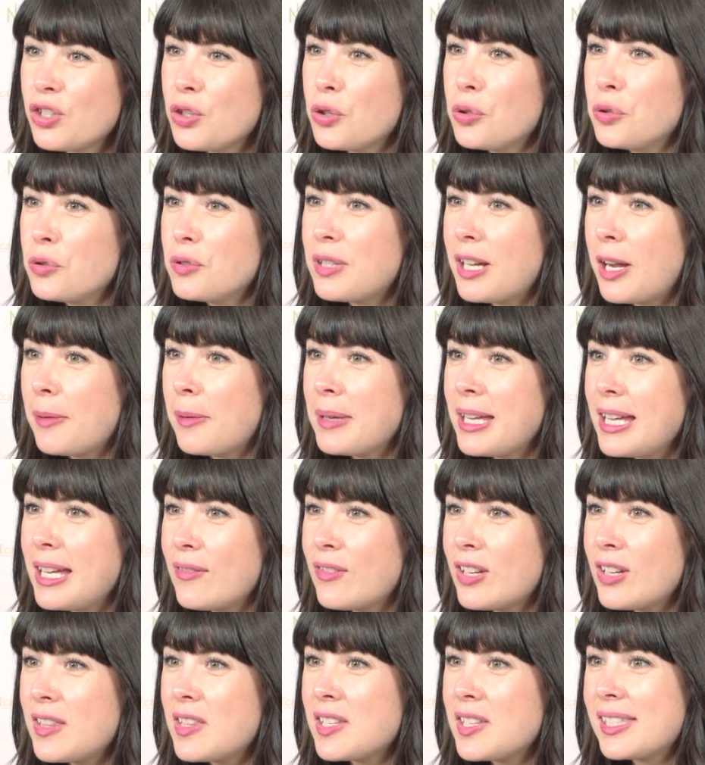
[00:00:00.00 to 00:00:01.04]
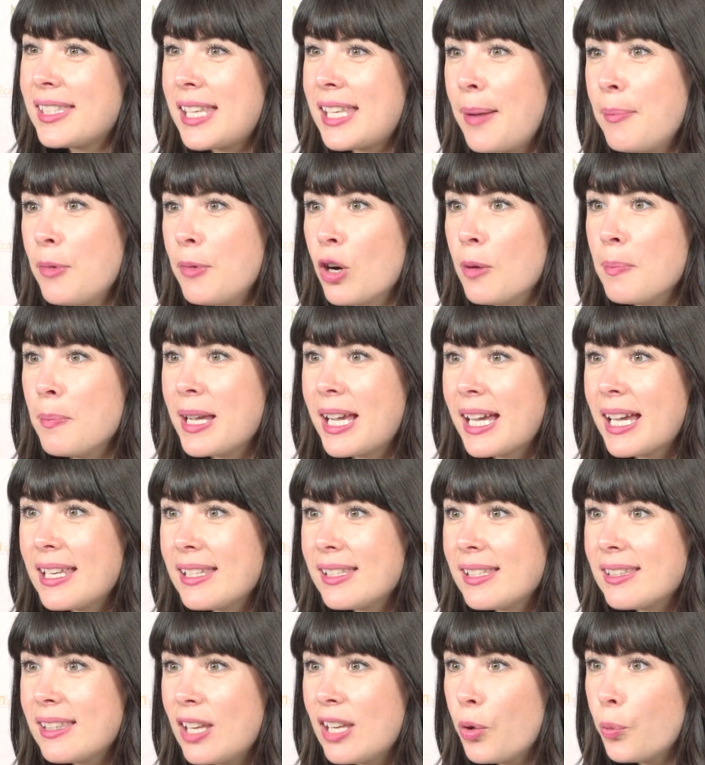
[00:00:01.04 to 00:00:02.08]
you know, who tell me even in the summer
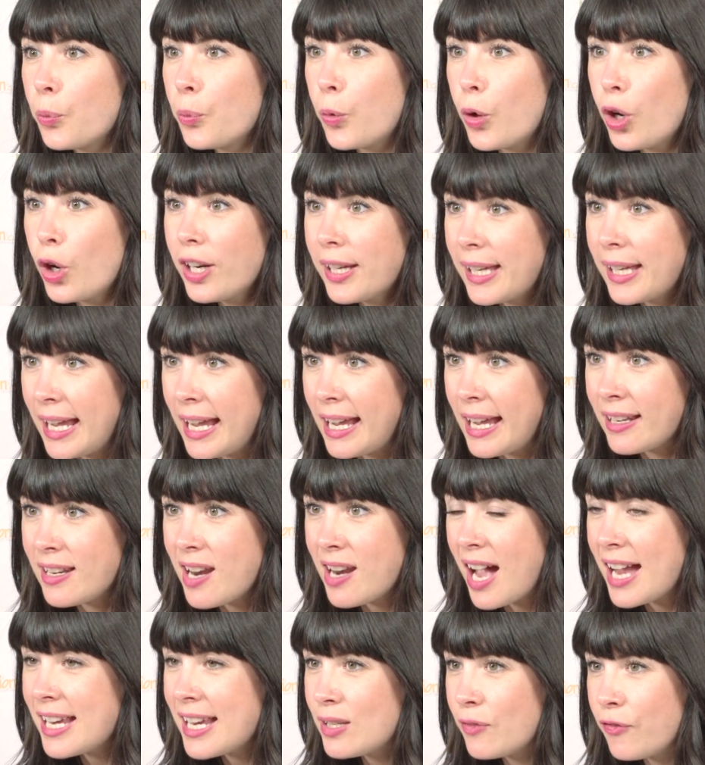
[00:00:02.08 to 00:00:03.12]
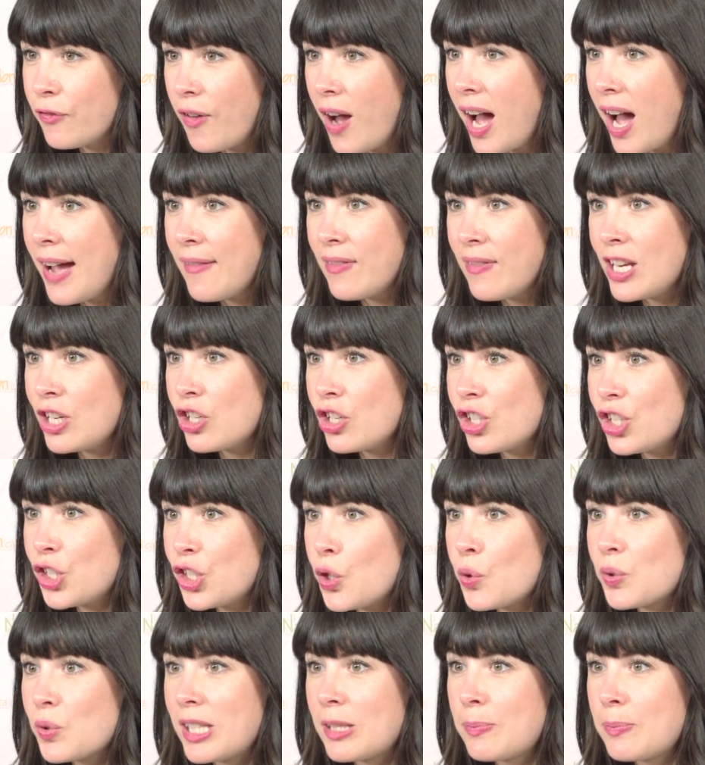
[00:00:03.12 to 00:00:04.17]
because they're working nine to five, they just
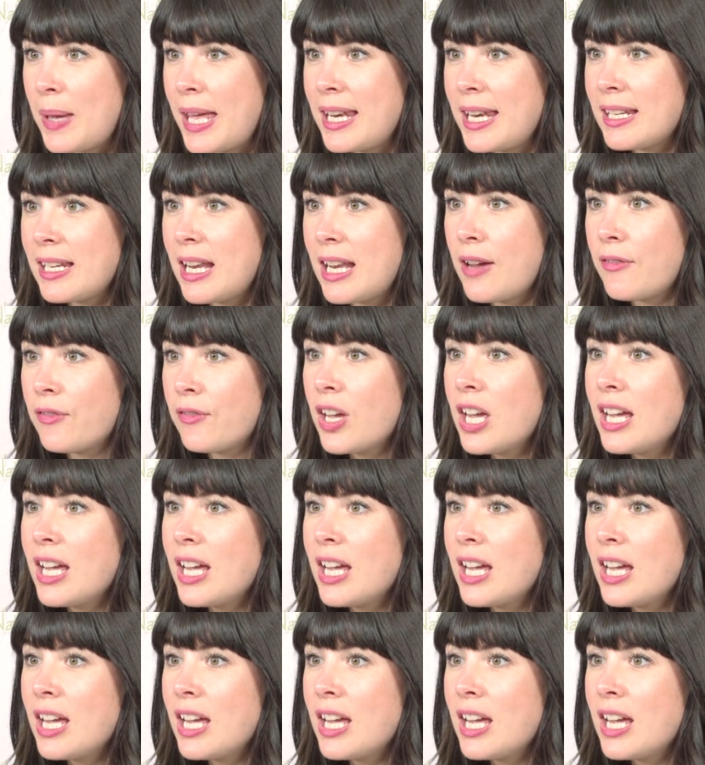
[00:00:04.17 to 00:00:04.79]
don't spend enough